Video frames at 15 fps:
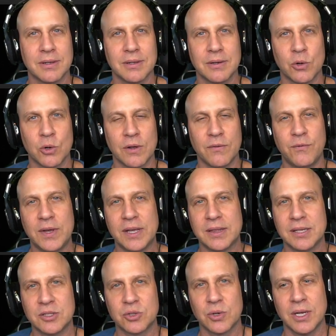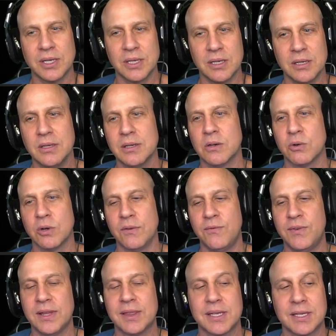or a 5th Trunda or a
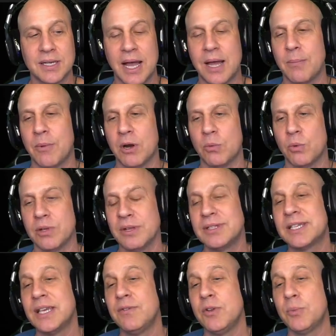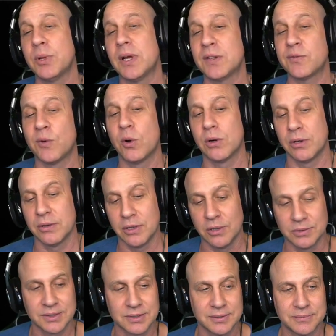5th Kymar? Will this give you +4 on
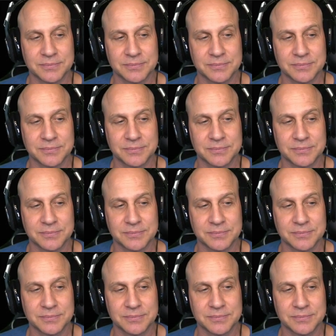those?